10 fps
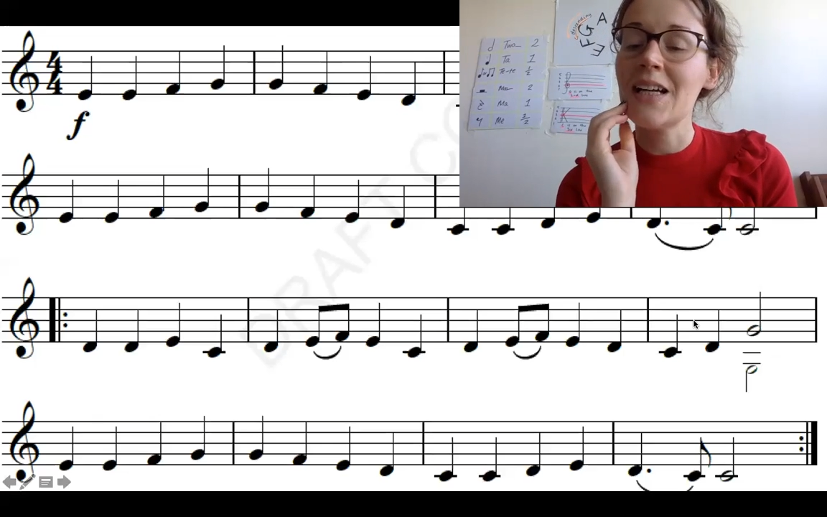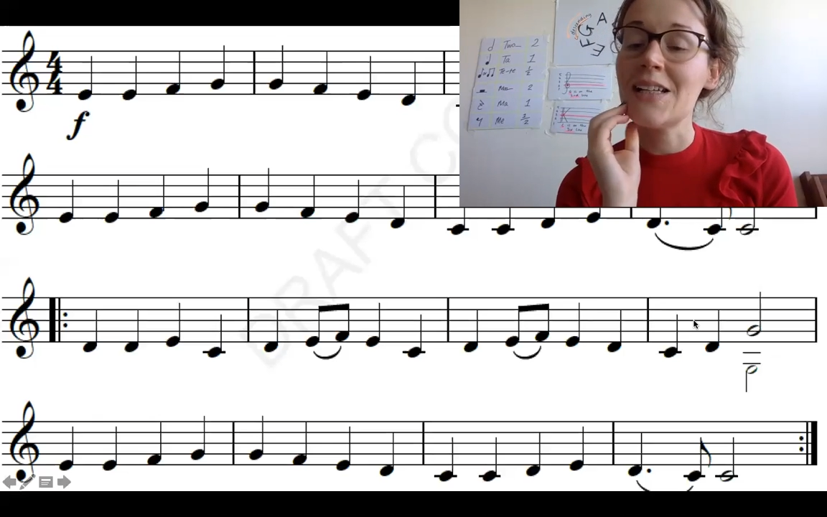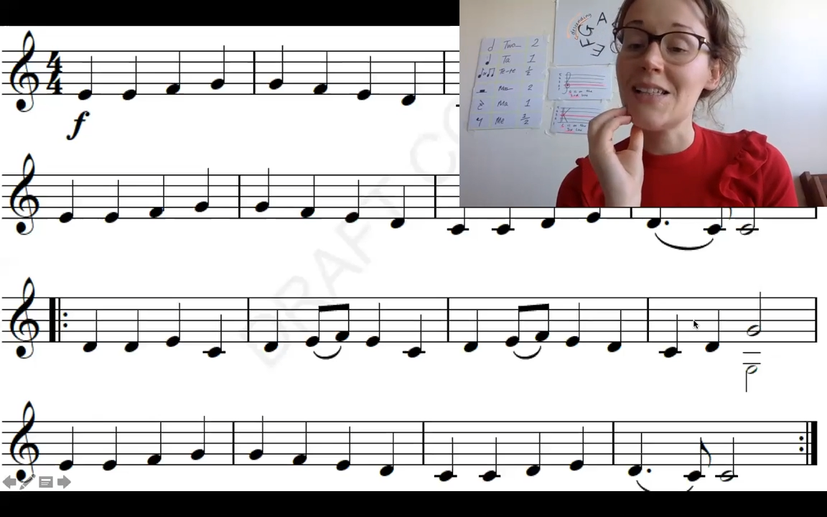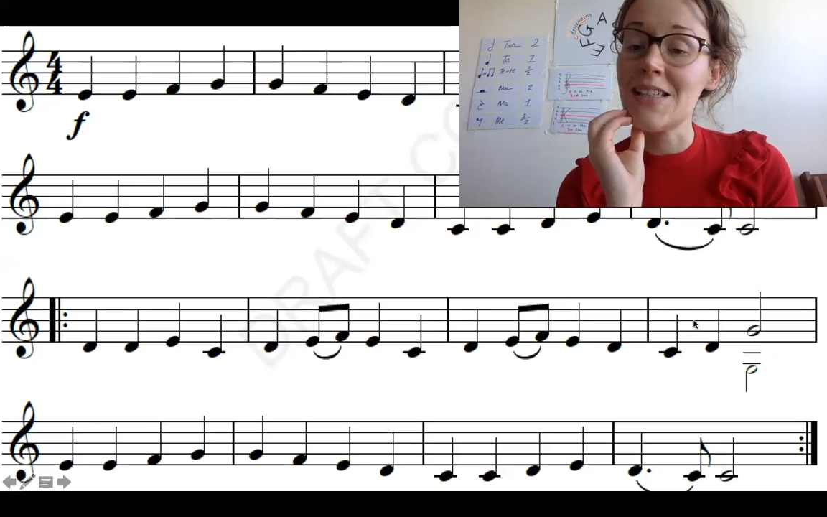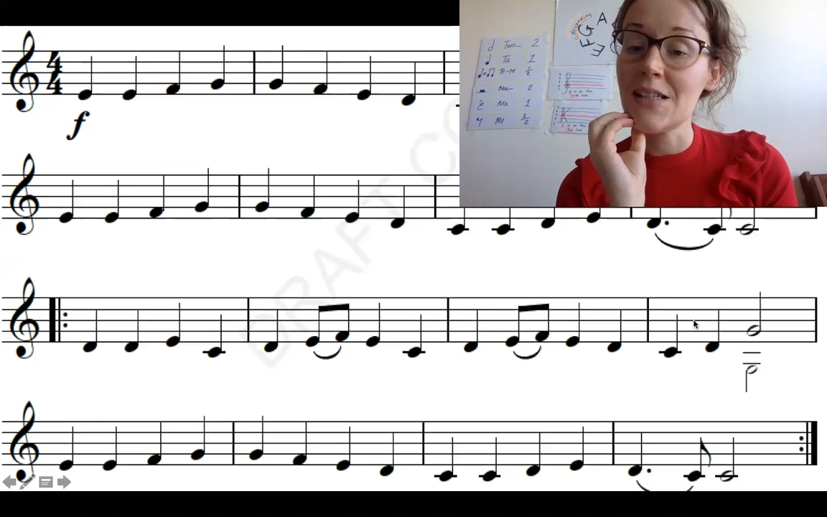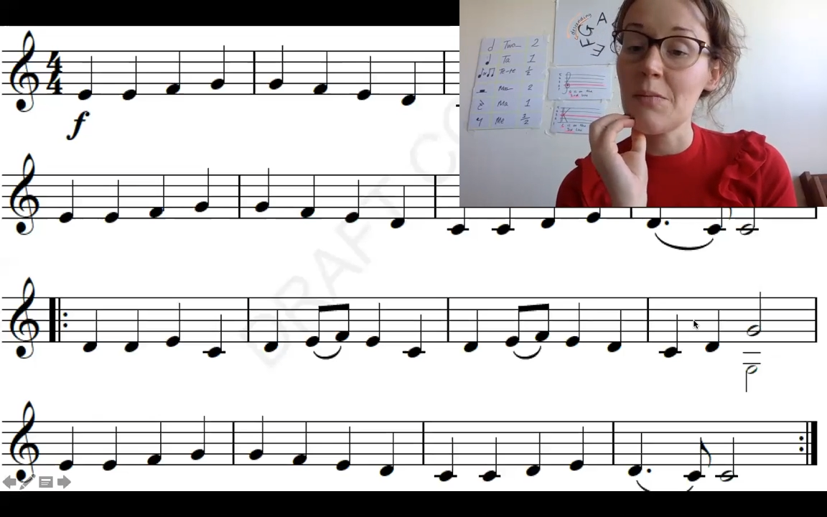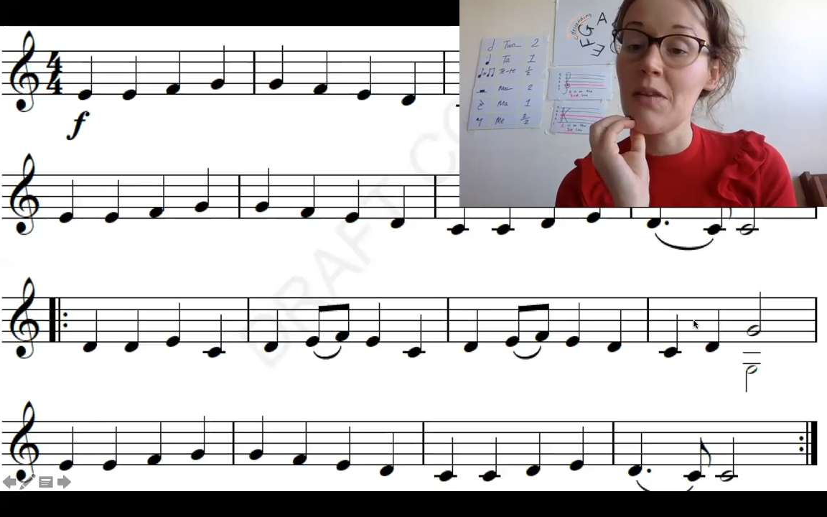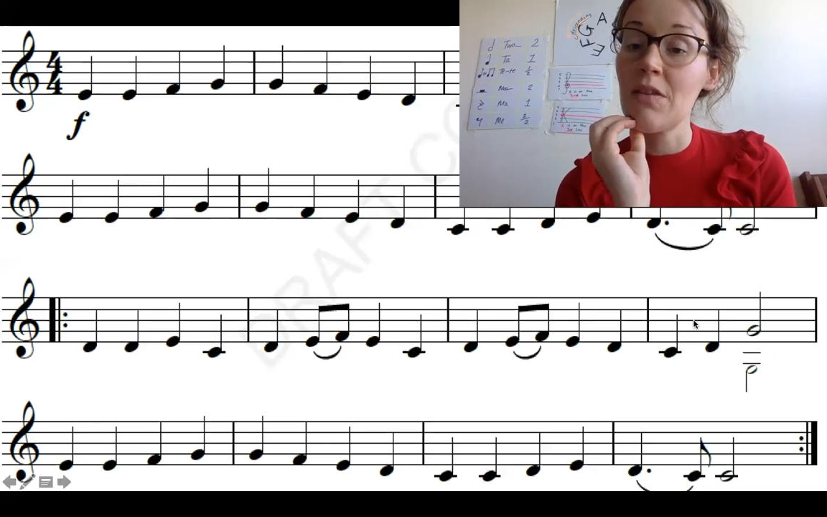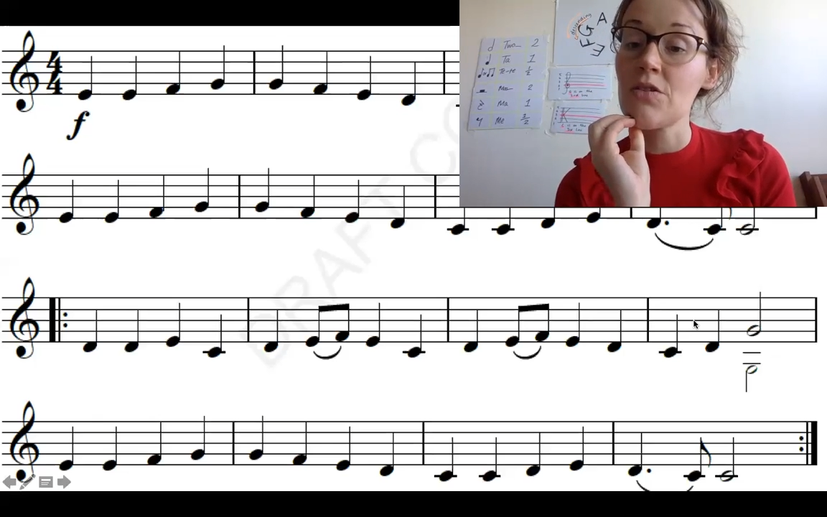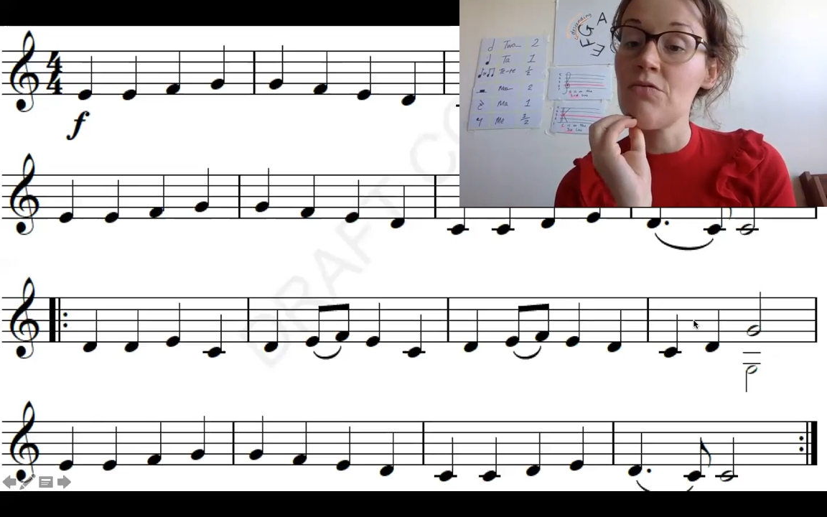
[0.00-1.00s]
because this is
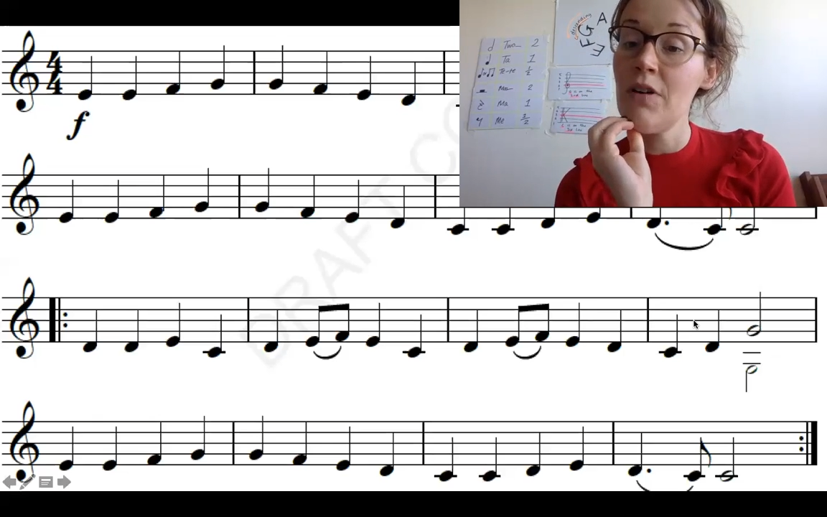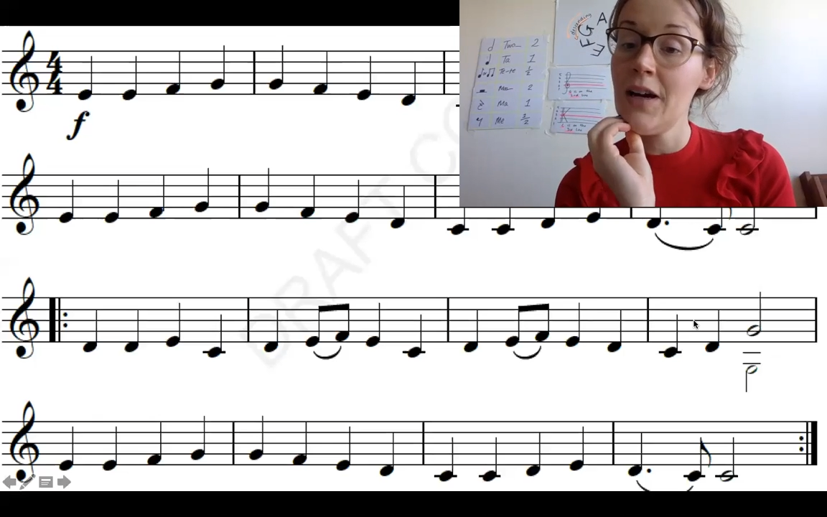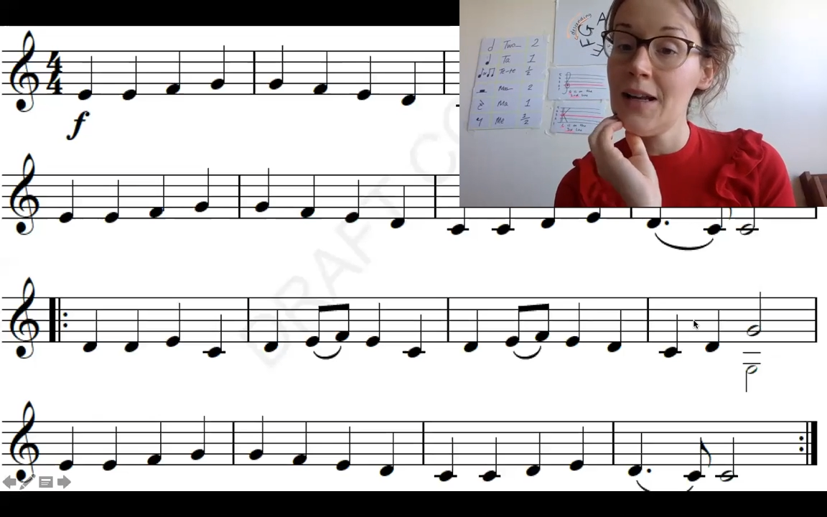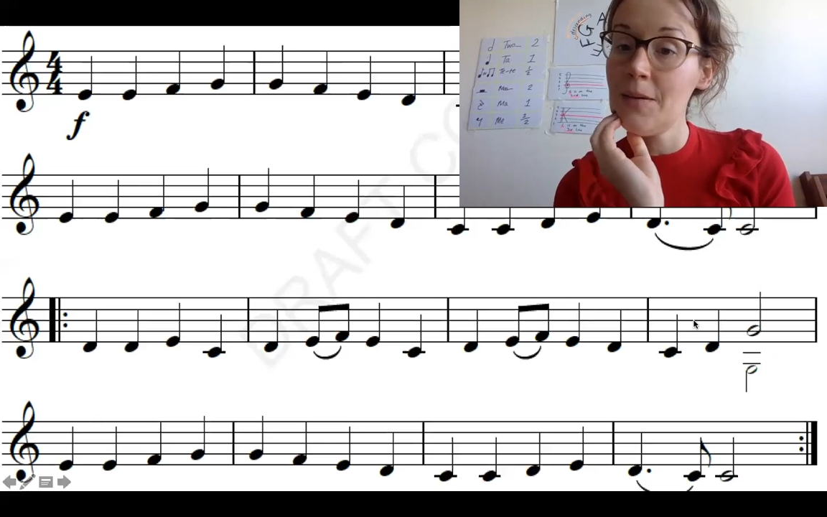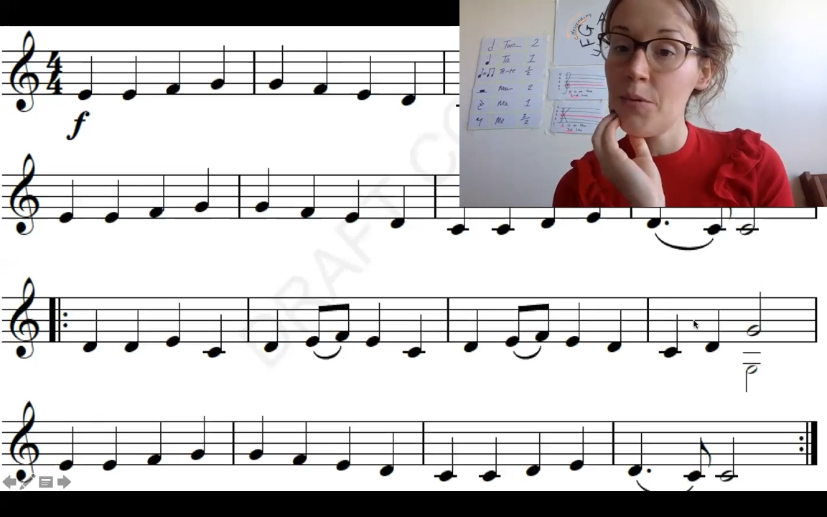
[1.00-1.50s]
something that's really